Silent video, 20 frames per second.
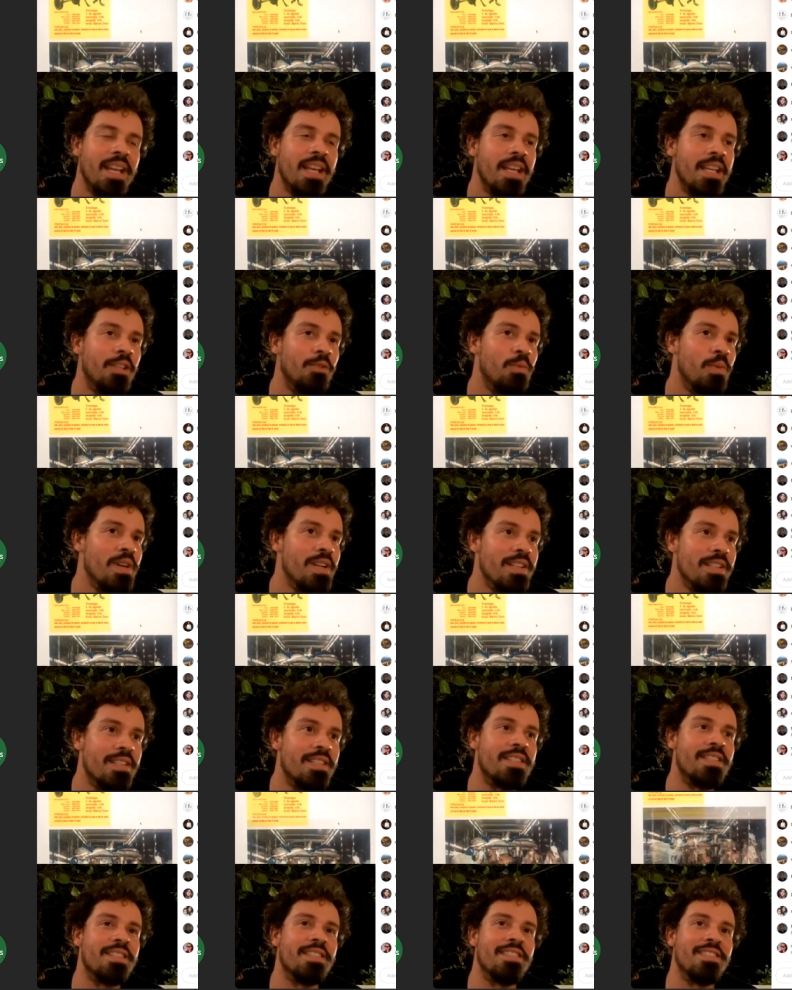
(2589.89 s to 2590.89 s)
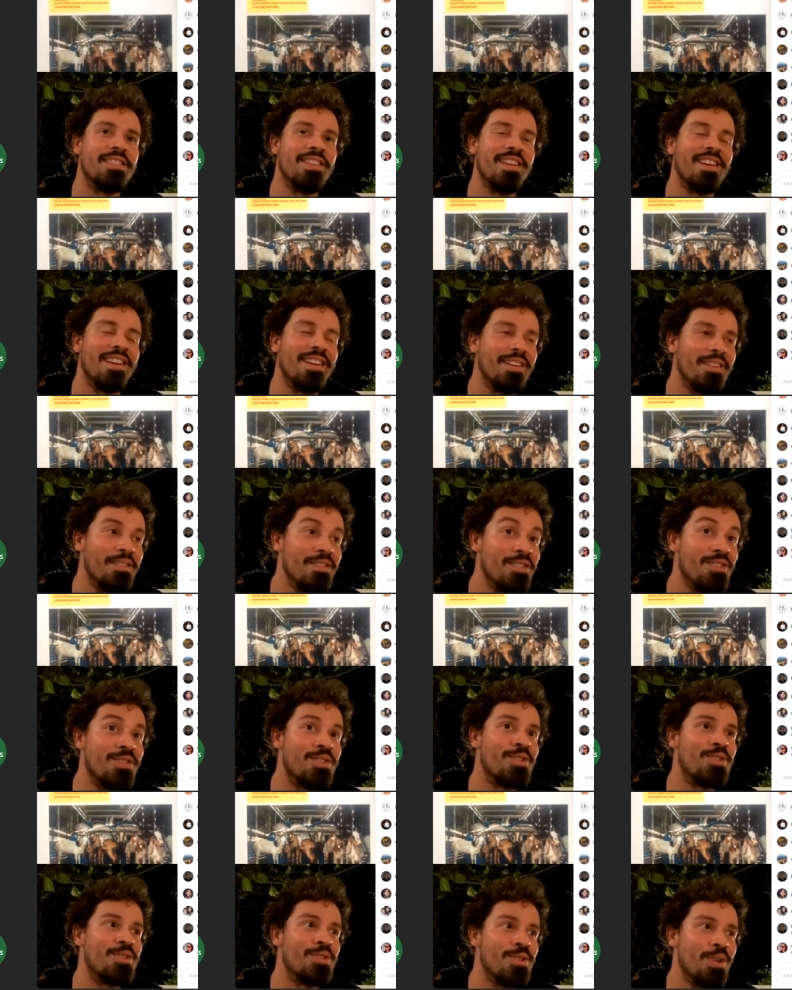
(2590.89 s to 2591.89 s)
It was
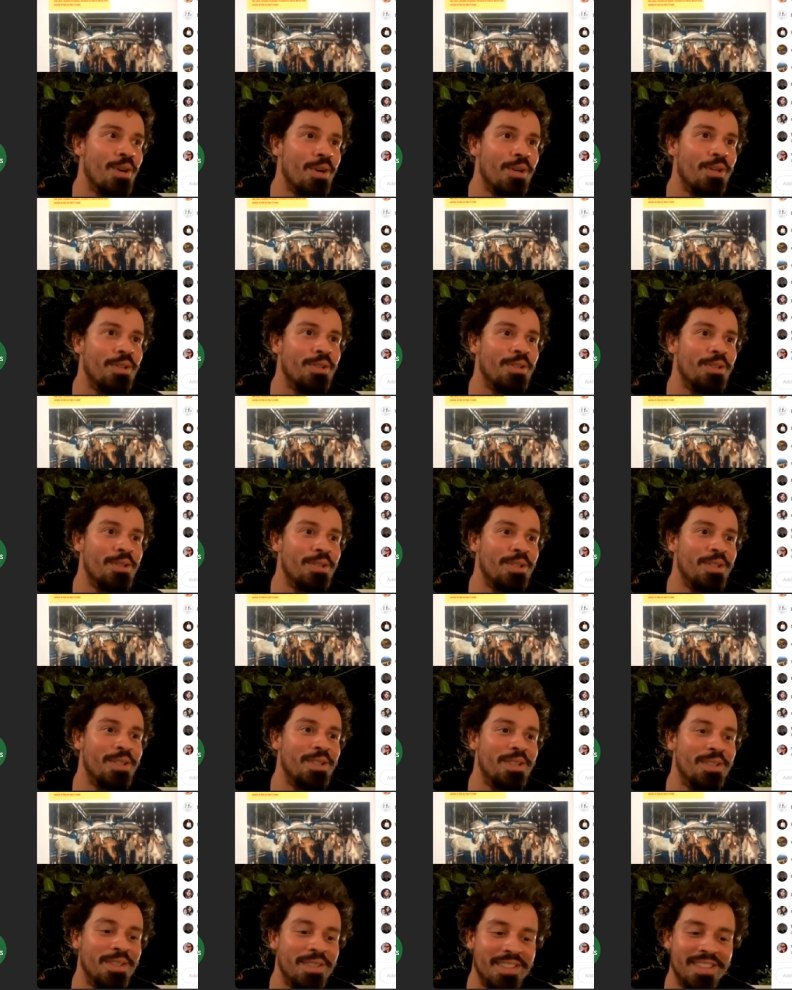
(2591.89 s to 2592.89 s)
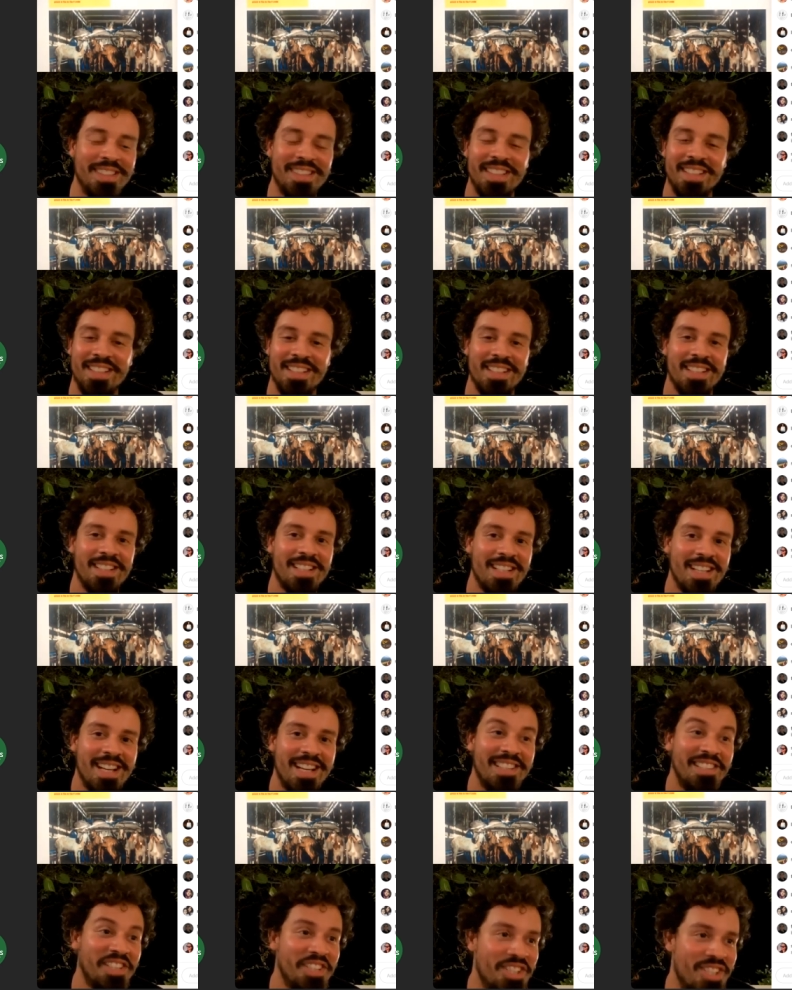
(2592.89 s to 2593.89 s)
so
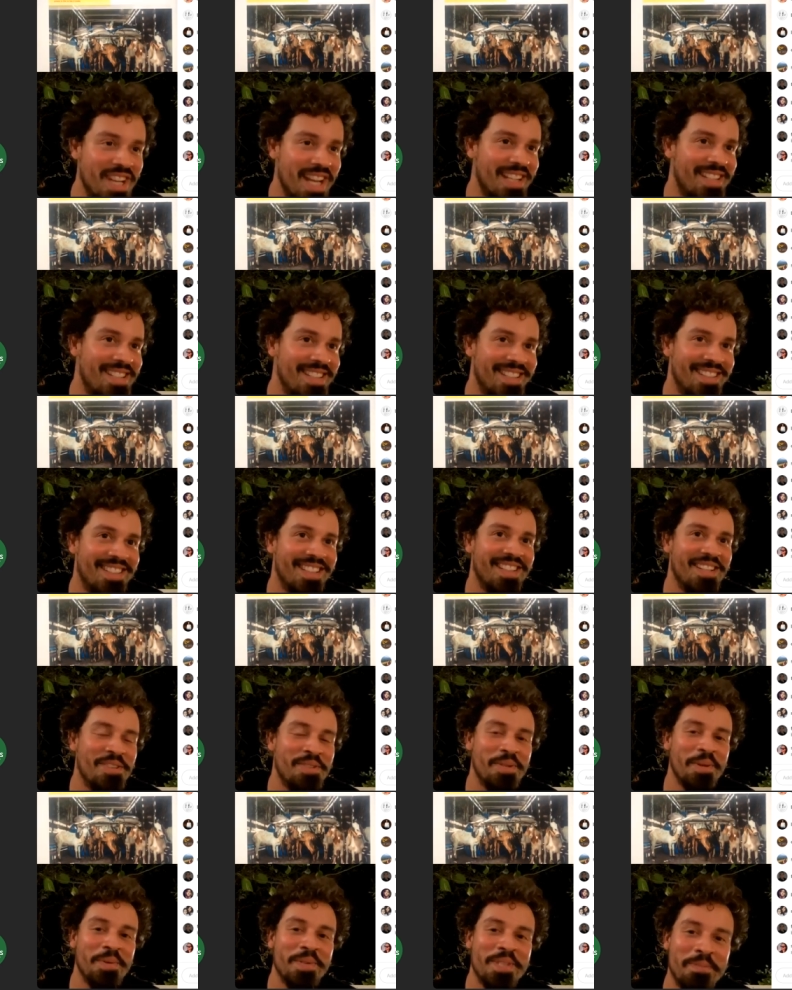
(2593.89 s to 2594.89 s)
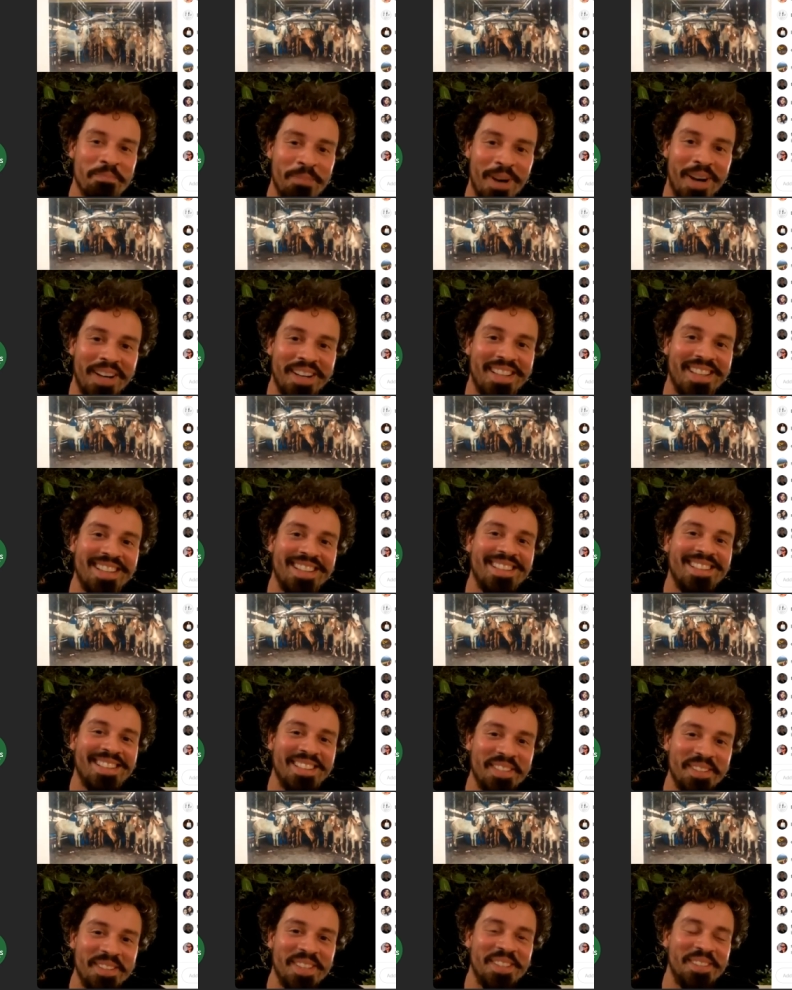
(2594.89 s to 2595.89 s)
energetic, so sparky,
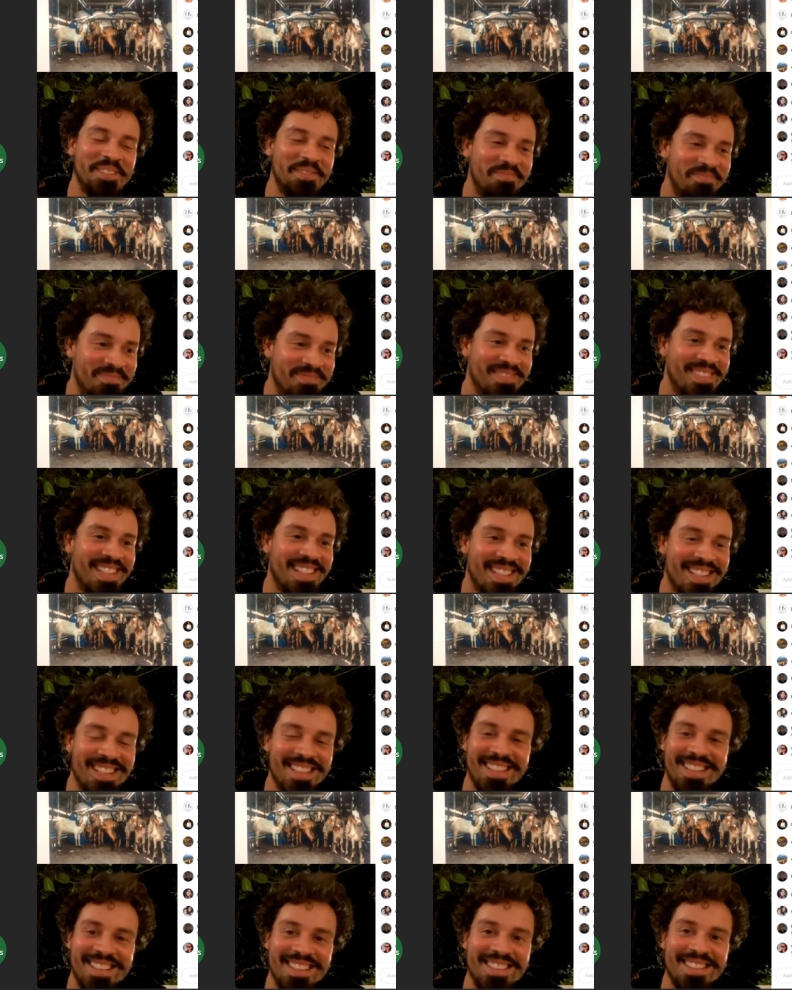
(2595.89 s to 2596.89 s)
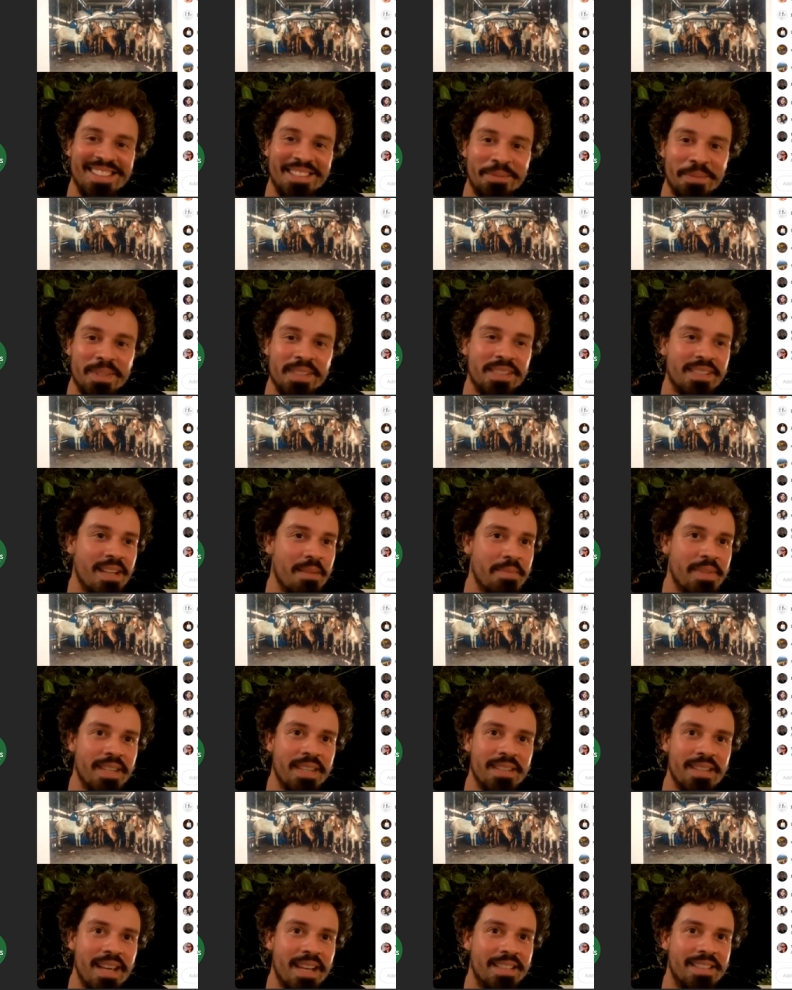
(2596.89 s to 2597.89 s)
you know. It was something